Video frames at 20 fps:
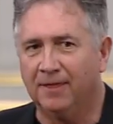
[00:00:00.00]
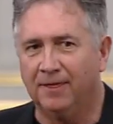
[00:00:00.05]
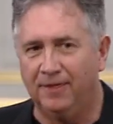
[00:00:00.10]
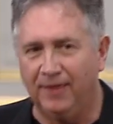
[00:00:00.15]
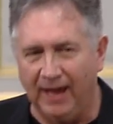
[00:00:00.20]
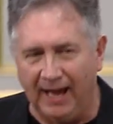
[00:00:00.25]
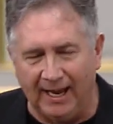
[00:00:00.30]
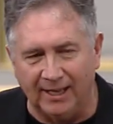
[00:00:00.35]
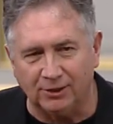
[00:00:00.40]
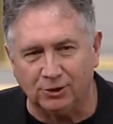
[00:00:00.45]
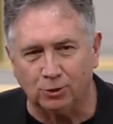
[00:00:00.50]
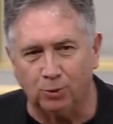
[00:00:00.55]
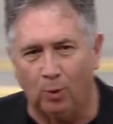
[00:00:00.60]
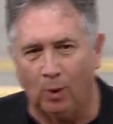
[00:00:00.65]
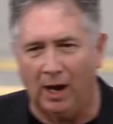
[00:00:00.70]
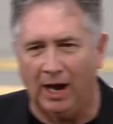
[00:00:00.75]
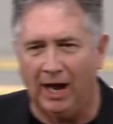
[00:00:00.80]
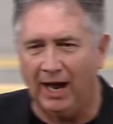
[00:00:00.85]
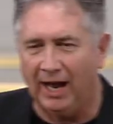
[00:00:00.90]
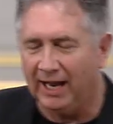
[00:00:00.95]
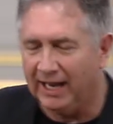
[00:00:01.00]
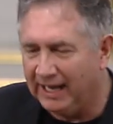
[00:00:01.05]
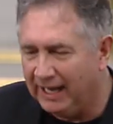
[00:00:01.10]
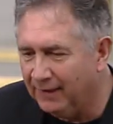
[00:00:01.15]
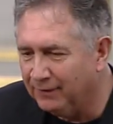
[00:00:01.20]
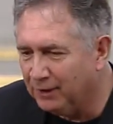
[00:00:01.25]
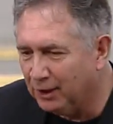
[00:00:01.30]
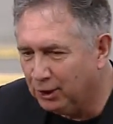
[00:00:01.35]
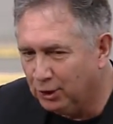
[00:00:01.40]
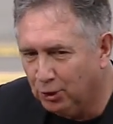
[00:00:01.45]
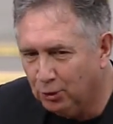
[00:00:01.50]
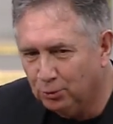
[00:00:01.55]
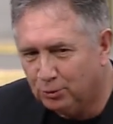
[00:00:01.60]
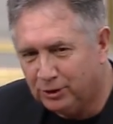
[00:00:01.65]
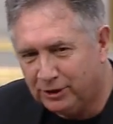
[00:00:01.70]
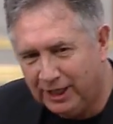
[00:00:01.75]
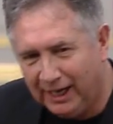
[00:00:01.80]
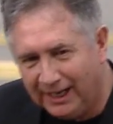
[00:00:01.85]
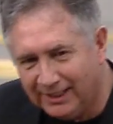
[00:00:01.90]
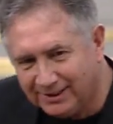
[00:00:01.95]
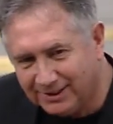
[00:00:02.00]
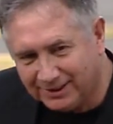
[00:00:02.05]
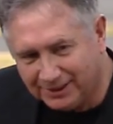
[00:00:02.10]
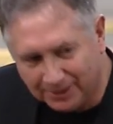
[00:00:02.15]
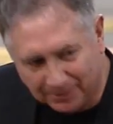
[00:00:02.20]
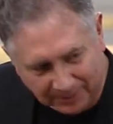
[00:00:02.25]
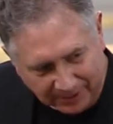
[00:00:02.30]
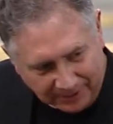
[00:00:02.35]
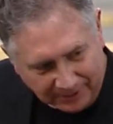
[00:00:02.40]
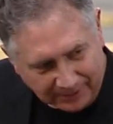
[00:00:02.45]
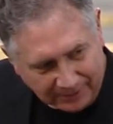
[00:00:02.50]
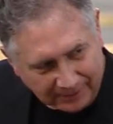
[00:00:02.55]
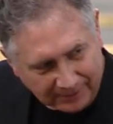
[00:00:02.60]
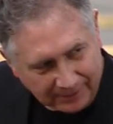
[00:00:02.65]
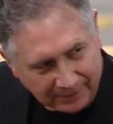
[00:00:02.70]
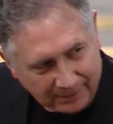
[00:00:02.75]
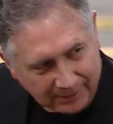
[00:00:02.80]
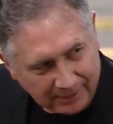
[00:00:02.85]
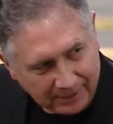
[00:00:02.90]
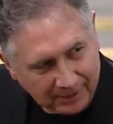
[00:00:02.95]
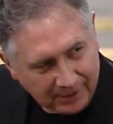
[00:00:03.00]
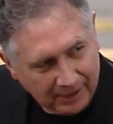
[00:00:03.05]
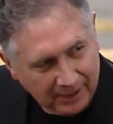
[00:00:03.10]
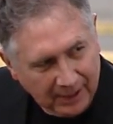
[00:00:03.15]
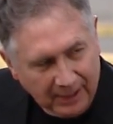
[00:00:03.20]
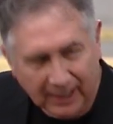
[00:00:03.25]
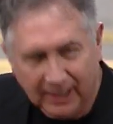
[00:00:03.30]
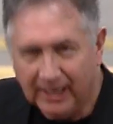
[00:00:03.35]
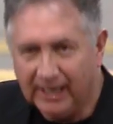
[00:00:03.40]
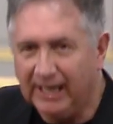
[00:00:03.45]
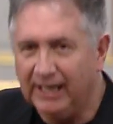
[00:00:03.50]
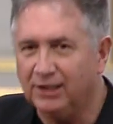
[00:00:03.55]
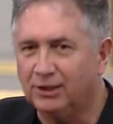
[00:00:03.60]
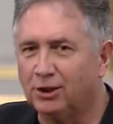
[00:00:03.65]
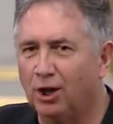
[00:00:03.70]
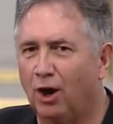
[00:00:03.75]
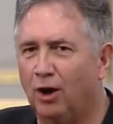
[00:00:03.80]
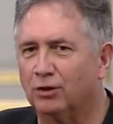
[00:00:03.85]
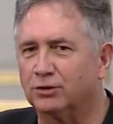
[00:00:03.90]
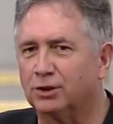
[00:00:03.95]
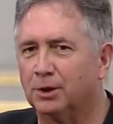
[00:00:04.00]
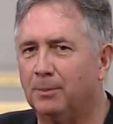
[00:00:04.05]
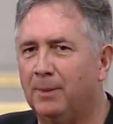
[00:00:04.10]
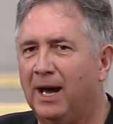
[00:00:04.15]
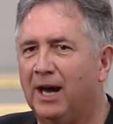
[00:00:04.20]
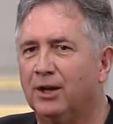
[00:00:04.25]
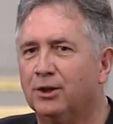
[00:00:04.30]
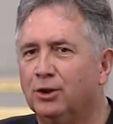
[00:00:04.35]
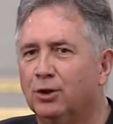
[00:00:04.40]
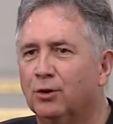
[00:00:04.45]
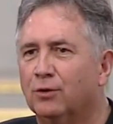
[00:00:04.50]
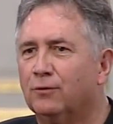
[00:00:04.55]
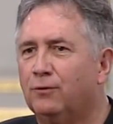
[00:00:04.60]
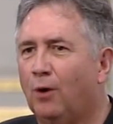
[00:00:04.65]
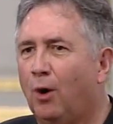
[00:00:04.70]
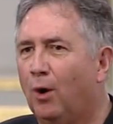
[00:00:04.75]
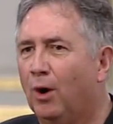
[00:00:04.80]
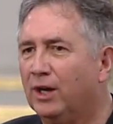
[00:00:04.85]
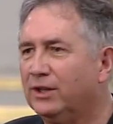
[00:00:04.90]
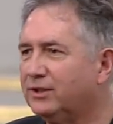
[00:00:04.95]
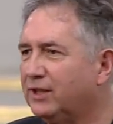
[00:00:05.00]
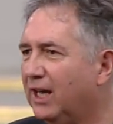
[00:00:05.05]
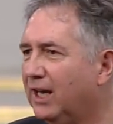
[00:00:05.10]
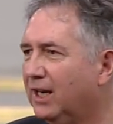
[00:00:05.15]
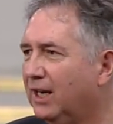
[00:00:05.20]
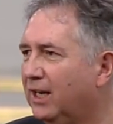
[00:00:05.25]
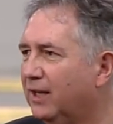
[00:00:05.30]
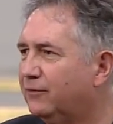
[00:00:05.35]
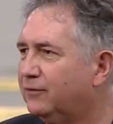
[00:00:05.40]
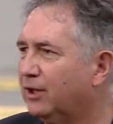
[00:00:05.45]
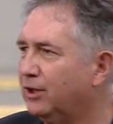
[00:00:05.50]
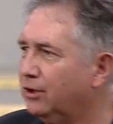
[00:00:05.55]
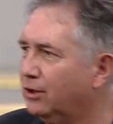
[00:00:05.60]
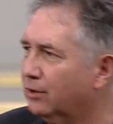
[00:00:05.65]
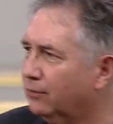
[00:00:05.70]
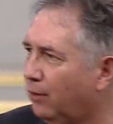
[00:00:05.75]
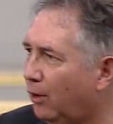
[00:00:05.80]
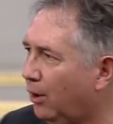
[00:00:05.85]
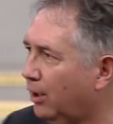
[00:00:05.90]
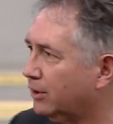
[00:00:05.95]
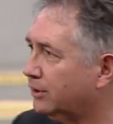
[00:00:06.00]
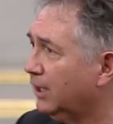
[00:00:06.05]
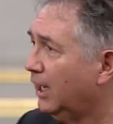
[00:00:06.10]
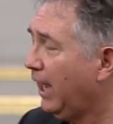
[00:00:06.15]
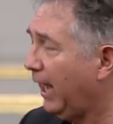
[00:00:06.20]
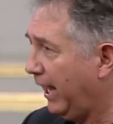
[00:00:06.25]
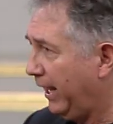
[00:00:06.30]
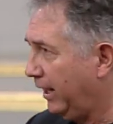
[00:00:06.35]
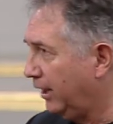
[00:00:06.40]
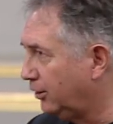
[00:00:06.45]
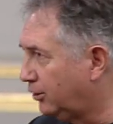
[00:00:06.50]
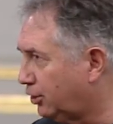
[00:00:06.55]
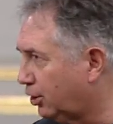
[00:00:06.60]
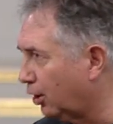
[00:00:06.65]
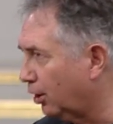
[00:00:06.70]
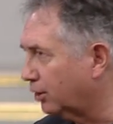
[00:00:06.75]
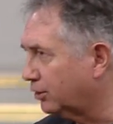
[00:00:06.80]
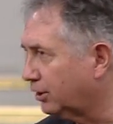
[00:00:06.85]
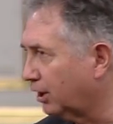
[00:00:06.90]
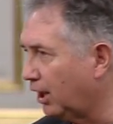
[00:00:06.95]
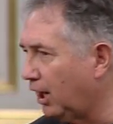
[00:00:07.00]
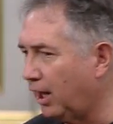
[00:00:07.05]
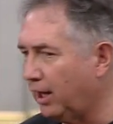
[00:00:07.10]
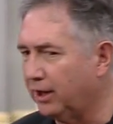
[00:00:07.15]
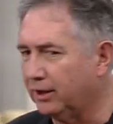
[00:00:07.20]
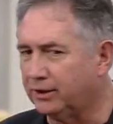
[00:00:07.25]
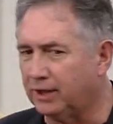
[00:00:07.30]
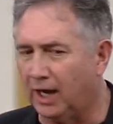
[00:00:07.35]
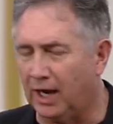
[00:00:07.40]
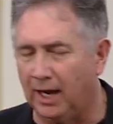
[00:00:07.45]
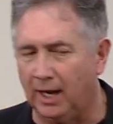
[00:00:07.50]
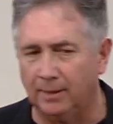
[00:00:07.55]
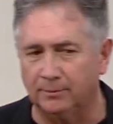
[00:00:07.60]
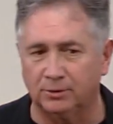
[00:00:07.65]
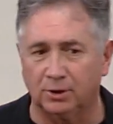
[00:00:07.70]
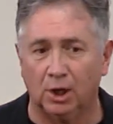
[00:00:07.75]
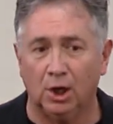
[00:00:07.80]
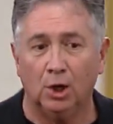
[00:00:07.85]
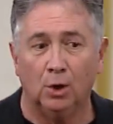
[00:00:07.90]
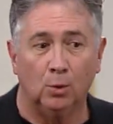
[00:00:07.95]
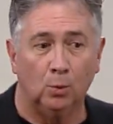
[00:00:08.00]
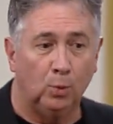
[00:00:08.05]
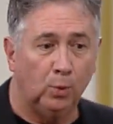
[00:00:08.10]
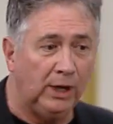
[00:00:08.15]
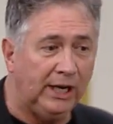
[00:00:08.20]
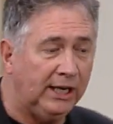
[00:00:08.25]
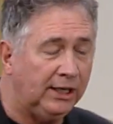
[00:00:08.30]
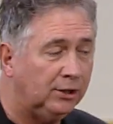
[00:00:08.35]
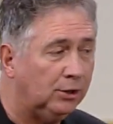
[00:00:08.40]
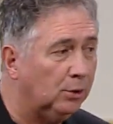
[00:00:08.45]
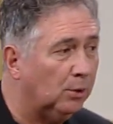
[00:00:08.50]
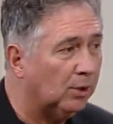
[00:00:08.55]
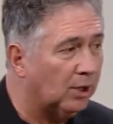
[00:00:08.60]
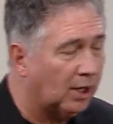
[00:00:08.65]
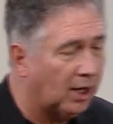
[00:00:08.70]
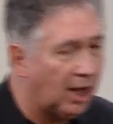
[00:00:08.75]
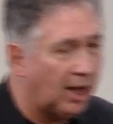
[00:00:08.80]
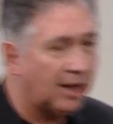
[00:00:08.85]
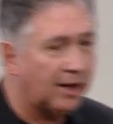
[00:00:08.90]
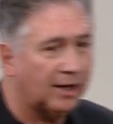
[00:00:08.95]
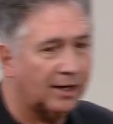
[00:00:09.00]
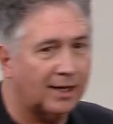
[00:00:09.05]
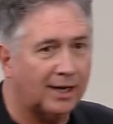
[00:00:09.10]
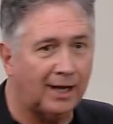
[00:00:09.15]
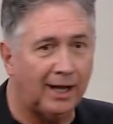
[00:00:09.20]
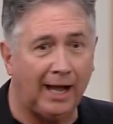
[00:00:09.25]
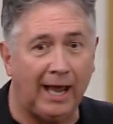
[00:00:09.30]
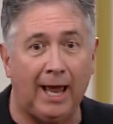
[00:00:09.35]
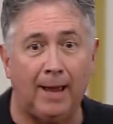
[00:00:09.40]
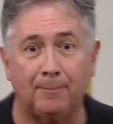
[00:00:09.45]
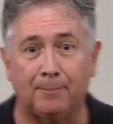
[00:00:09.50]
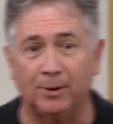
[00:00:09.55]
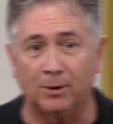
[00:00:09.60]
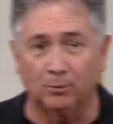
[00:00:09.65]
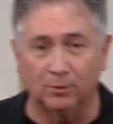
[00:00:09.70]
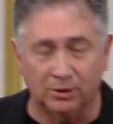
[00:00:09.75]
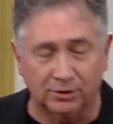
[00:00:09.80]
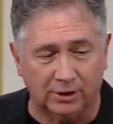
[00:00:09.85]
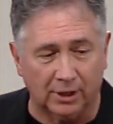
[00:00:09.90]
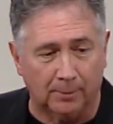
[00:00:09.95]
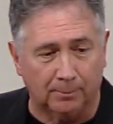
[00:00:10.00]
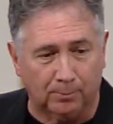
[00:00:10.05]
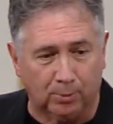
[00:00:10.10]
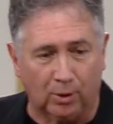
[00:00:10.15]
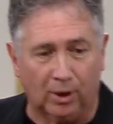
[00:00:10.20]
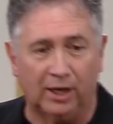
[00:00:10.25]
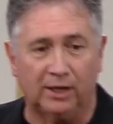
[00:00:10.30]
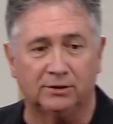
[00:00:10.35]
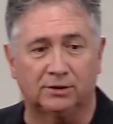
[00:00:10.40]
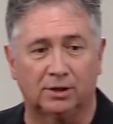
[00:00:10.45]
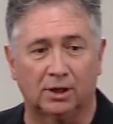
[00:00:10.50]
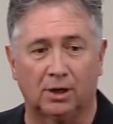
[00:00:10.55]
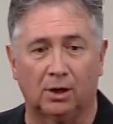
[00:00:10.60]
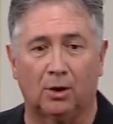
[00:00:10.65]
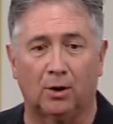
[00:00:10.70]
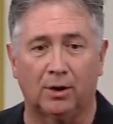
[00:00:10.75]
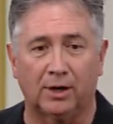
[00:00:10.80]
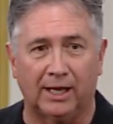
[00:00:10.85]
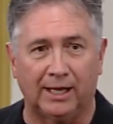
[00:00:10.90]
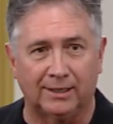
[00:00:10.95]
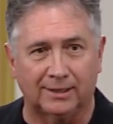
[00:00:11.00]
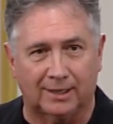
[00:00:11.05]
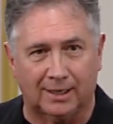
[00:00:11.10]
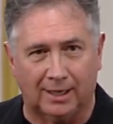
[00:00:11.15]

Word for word: That's why in the New Testament, he talks about your voice and lifting your voice. And in church, a lot of times, we do a lot of clapping. we we'll say, Praise the Lord, and